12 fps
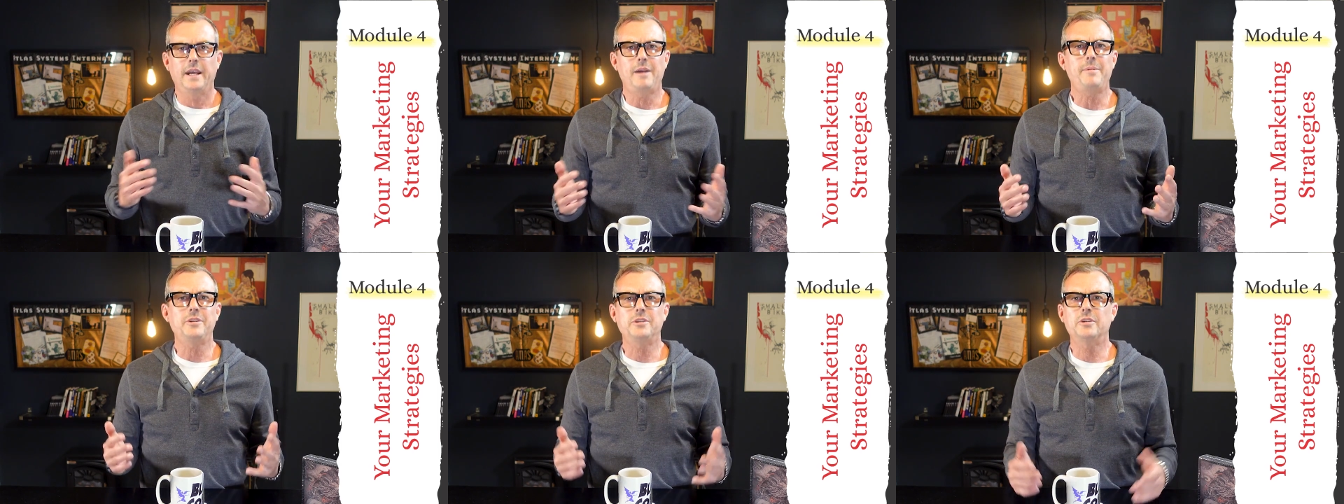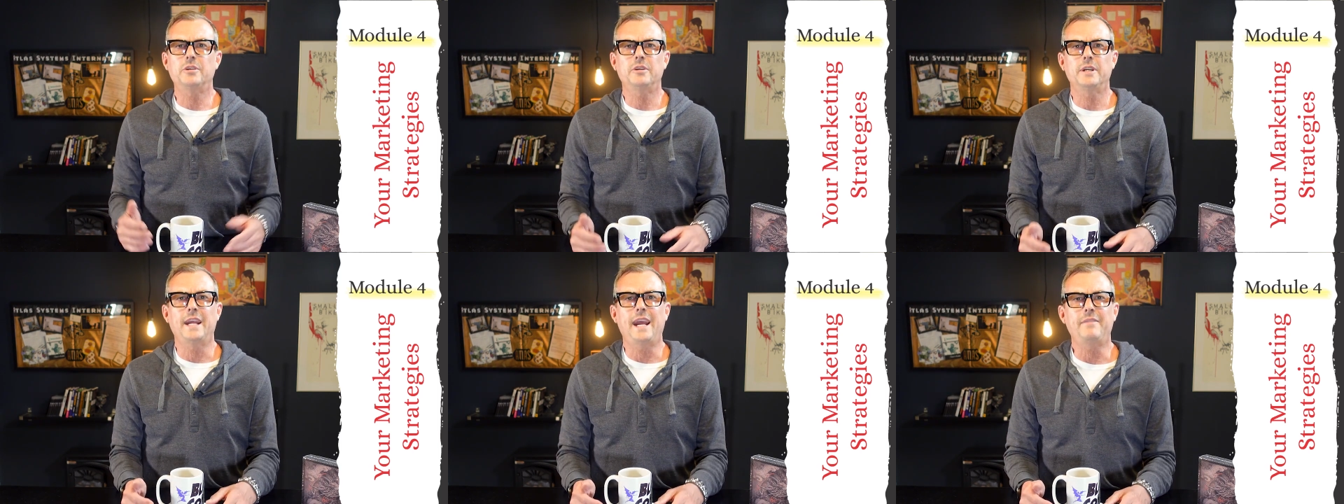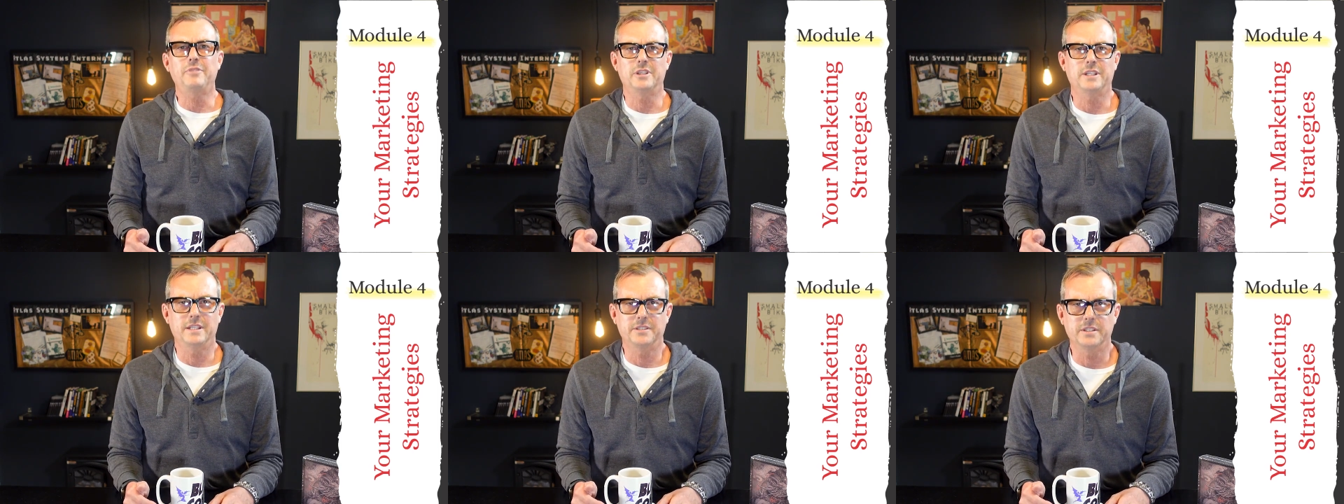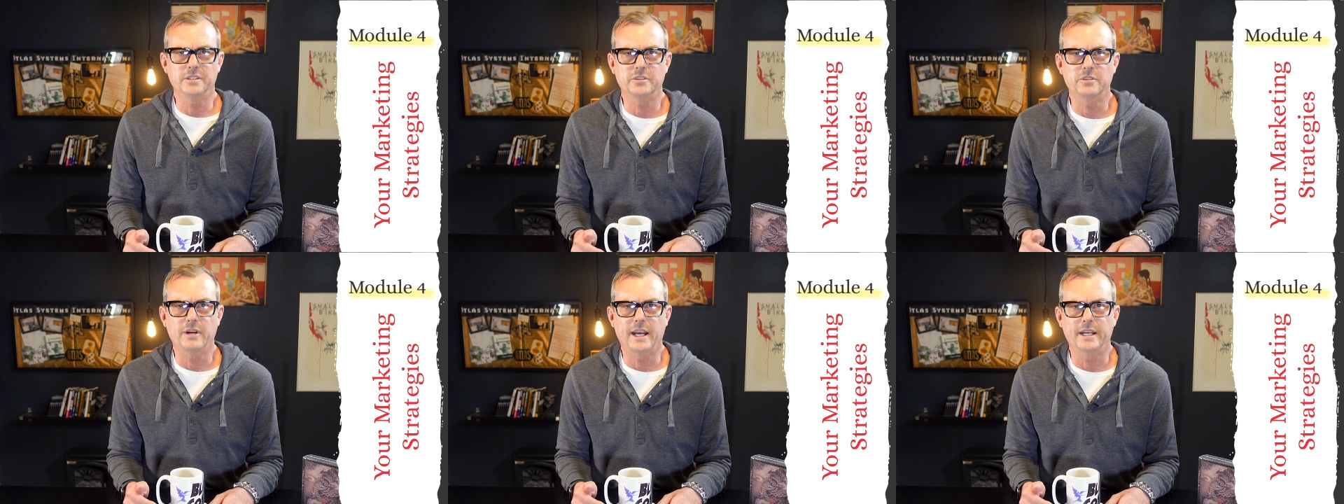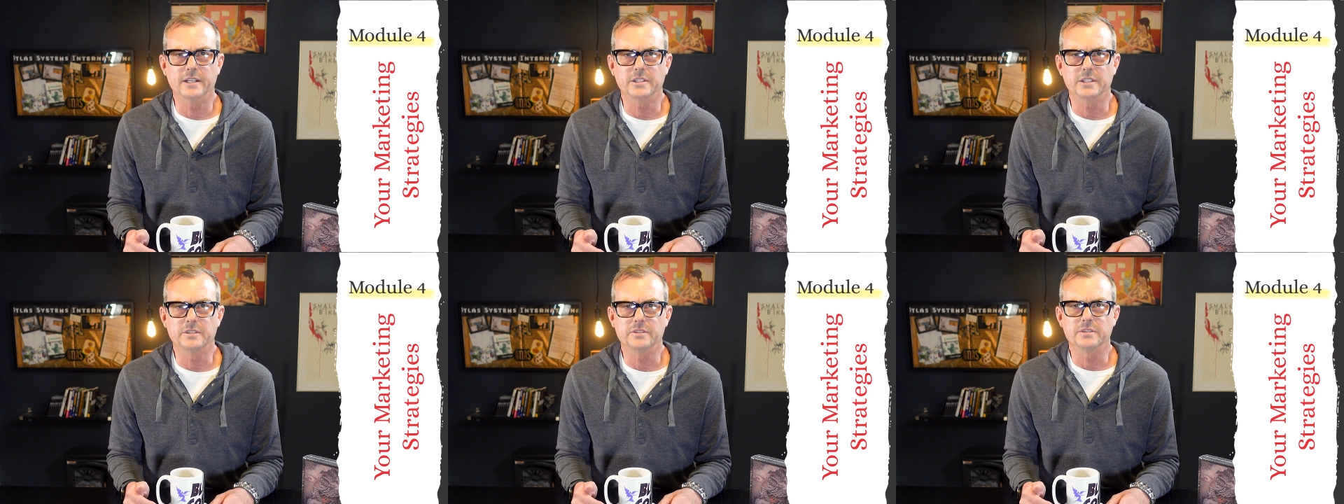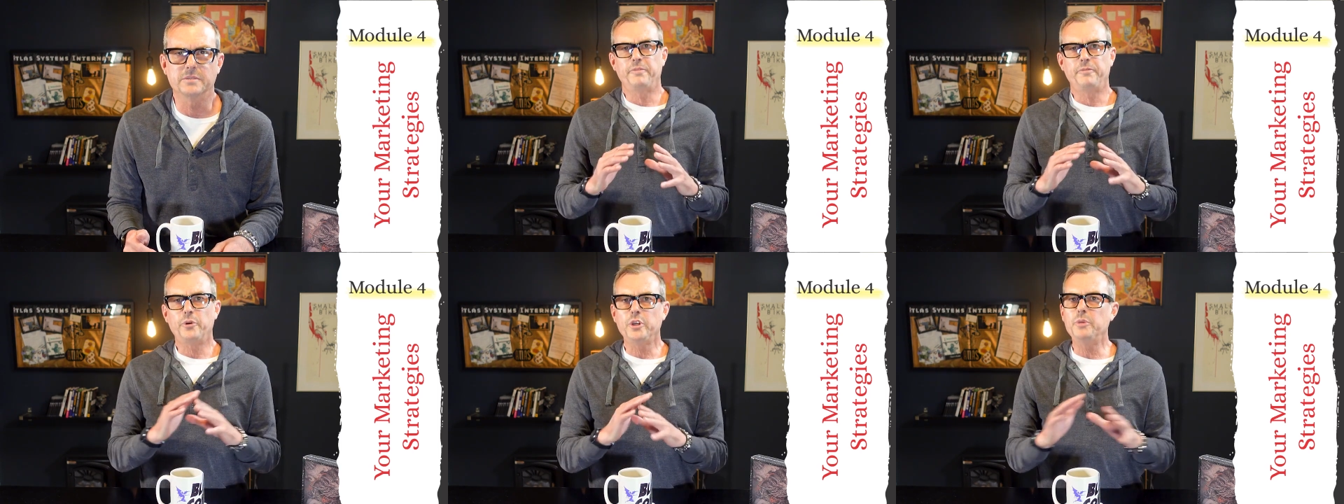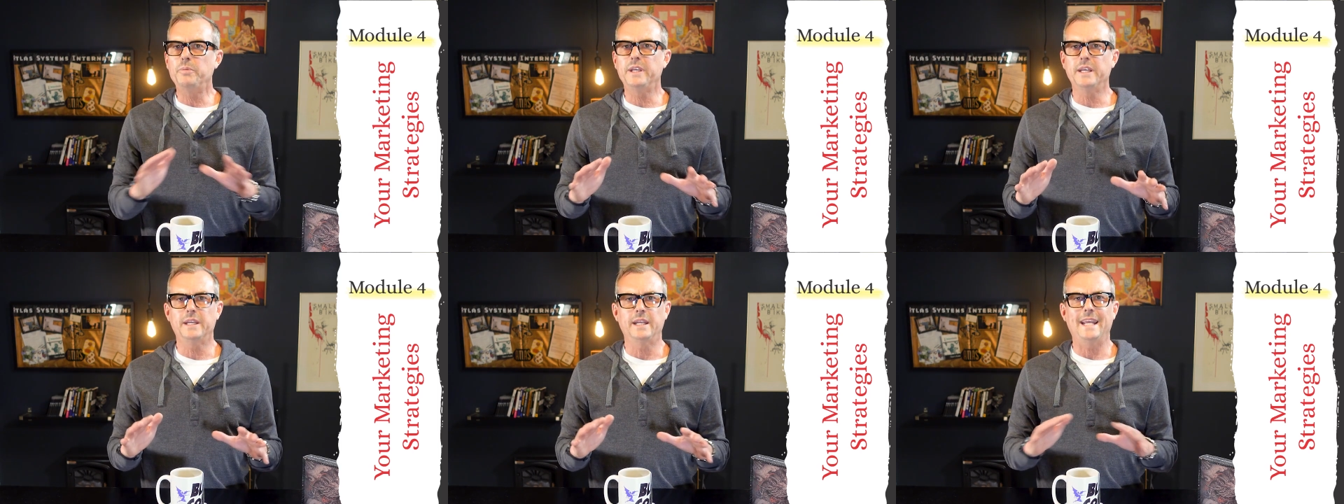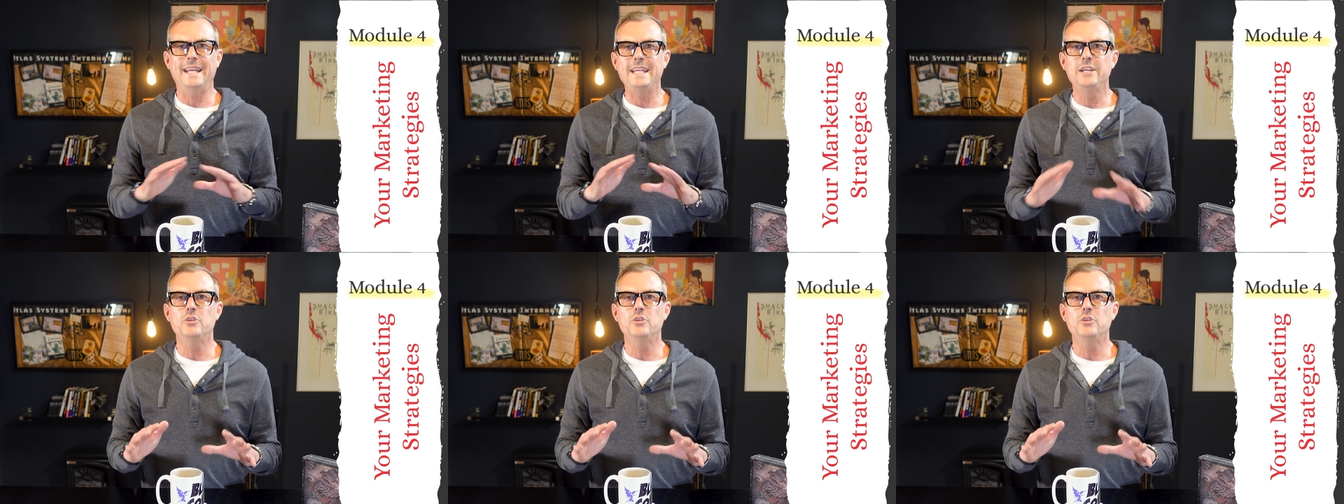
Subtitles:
How about your current advertising strategies? Before you begin any